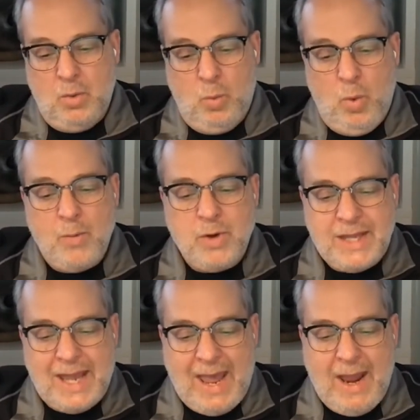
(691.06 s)
what were
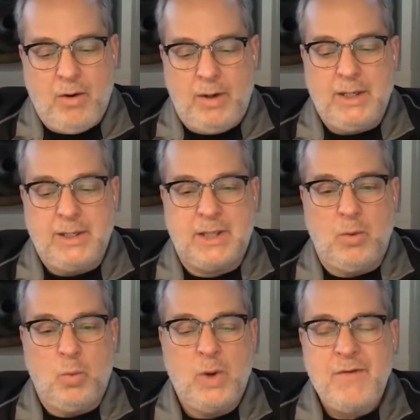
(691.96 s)
the areas
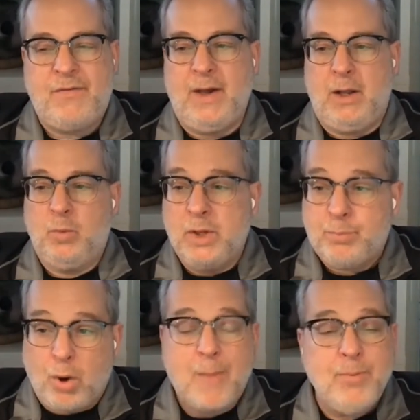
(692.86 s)
that we felt,
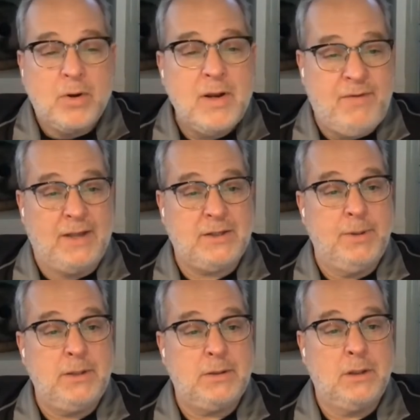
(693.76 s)
with proper
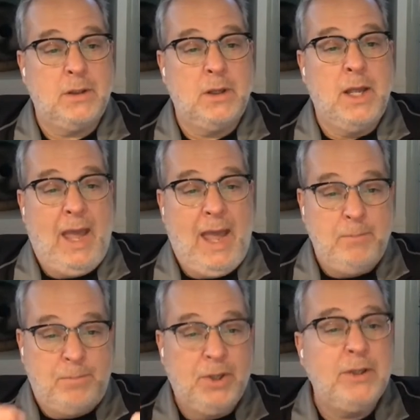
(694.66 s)
investment
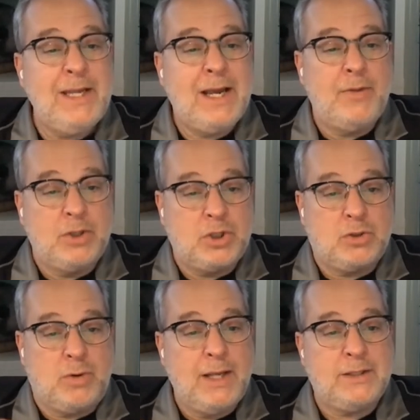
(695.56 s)
and building on the
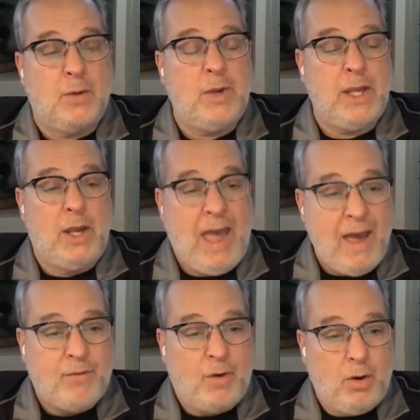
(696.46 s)
strengths that we
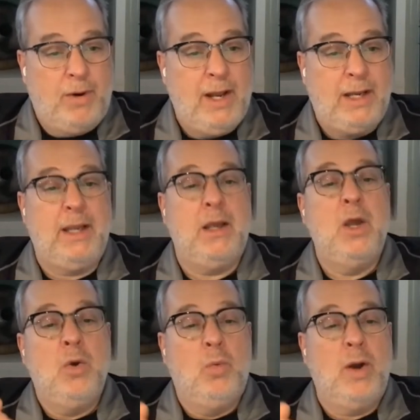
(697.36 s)
have already,
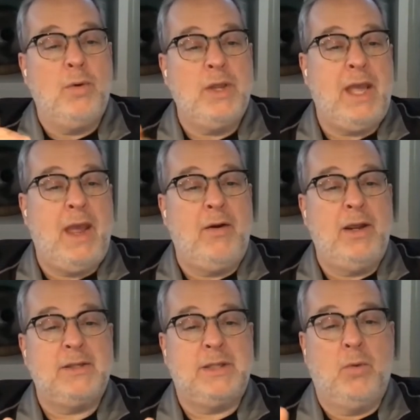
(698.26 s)
what were the
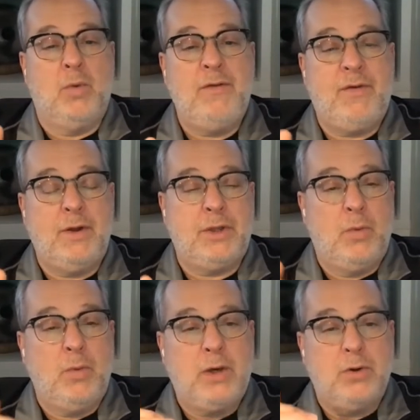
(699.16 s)
areas that we felt
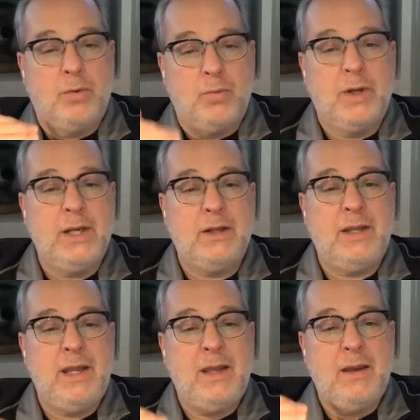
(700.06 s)
that we could
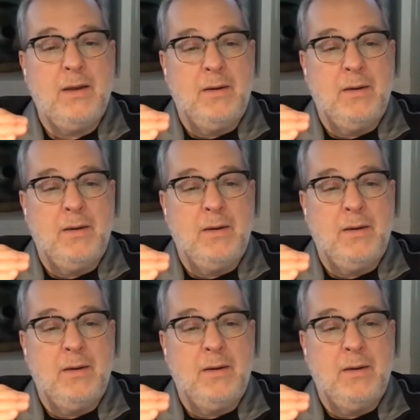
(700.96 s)
really